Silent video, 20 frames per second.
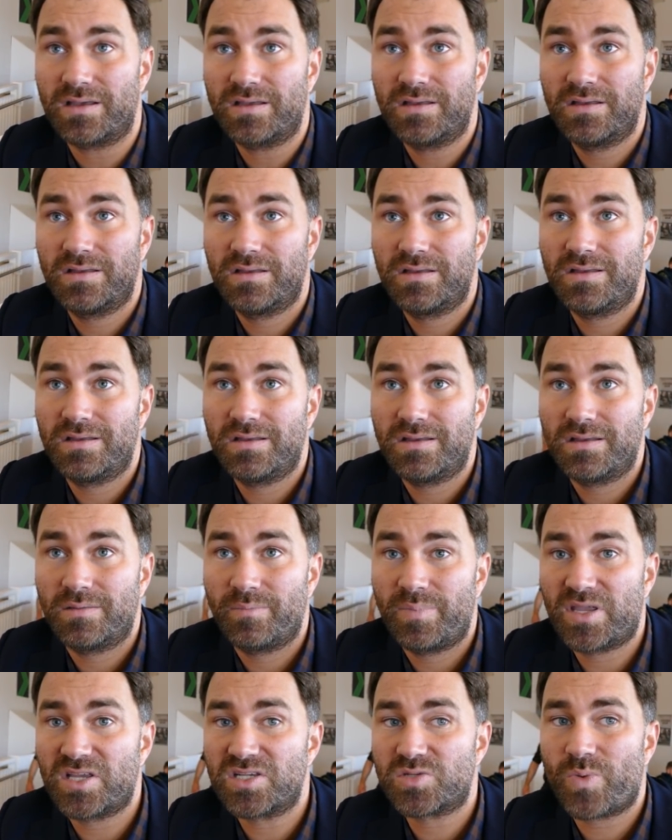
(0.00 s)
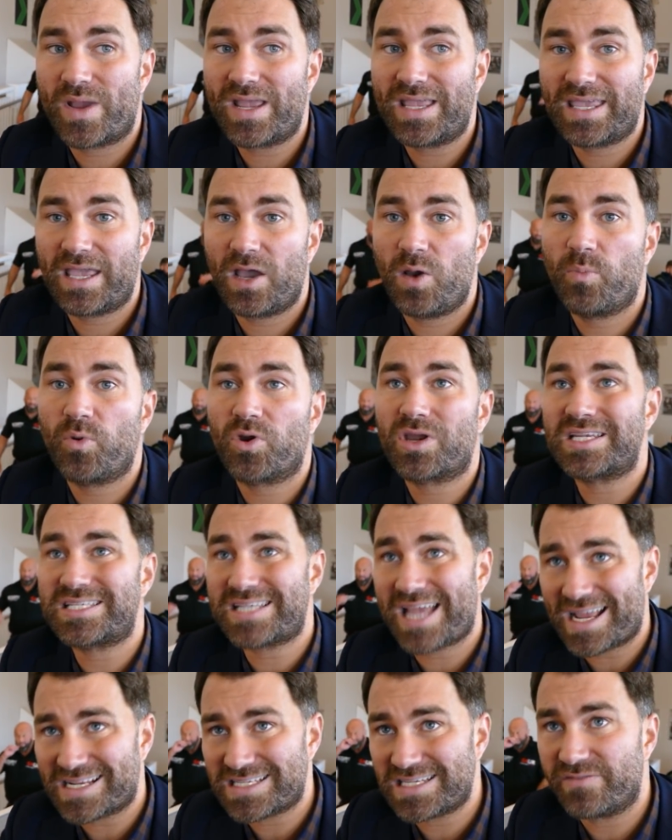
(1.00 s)
Mm. Because when Kell Brook
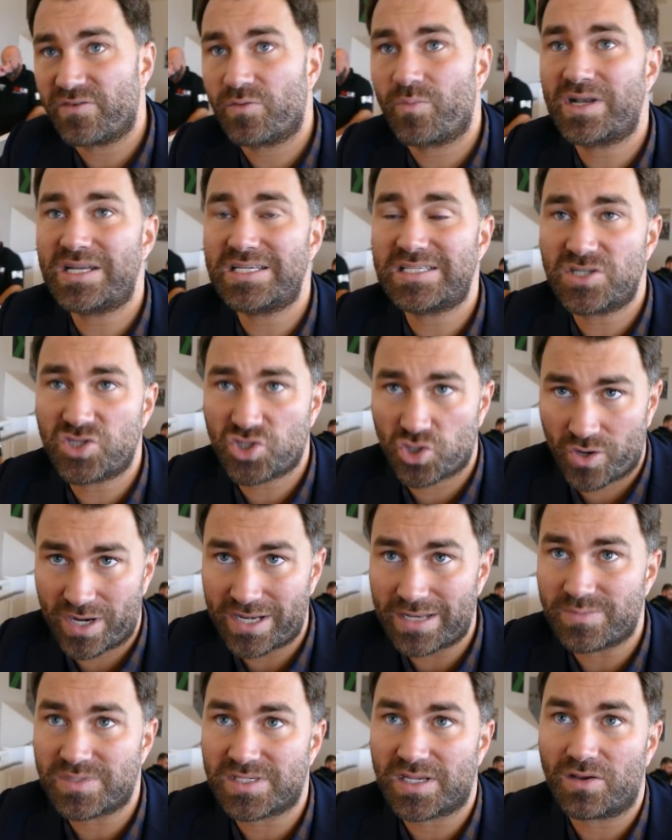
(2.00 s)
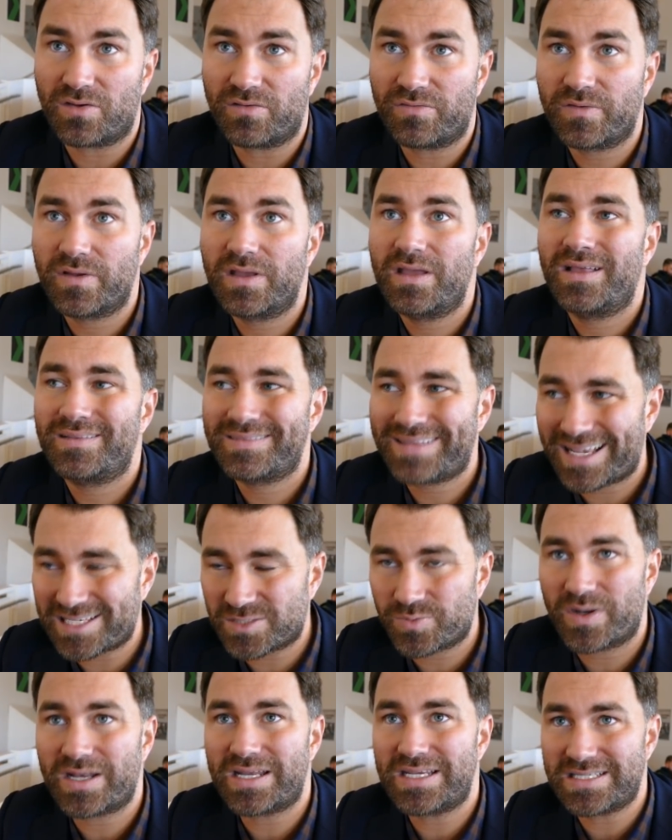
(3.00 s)
is active and when he's enjoying himself,
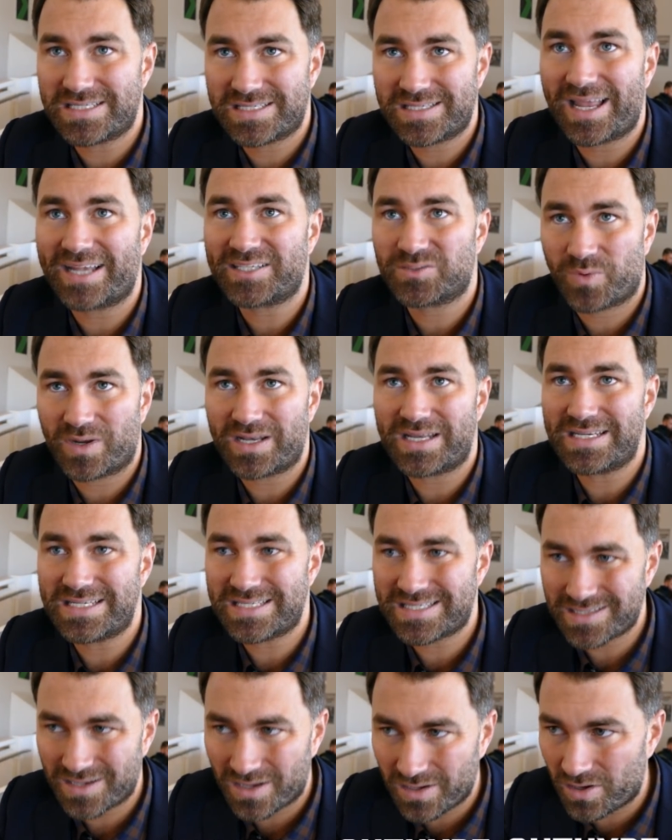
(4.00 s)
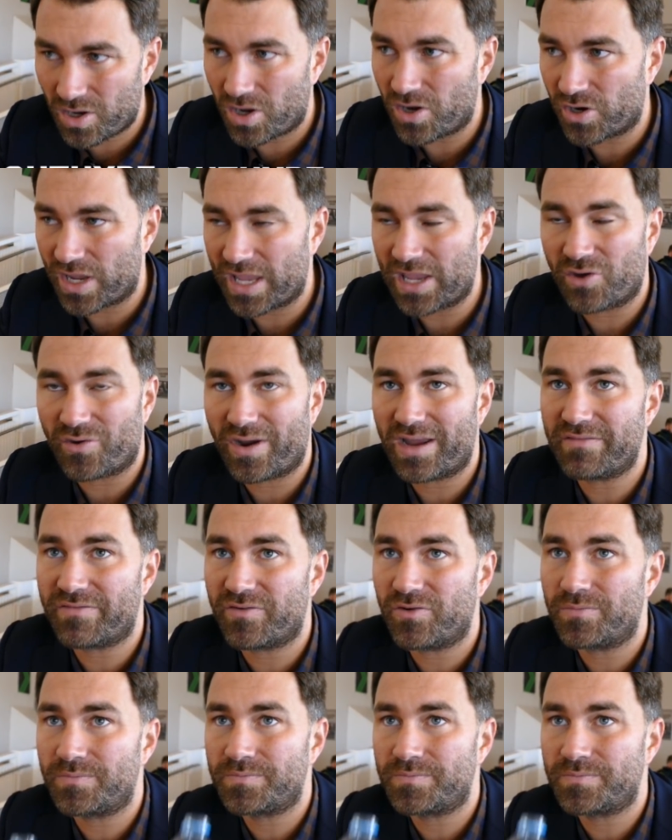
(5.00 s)
that's when he's that's when he's well, in great form.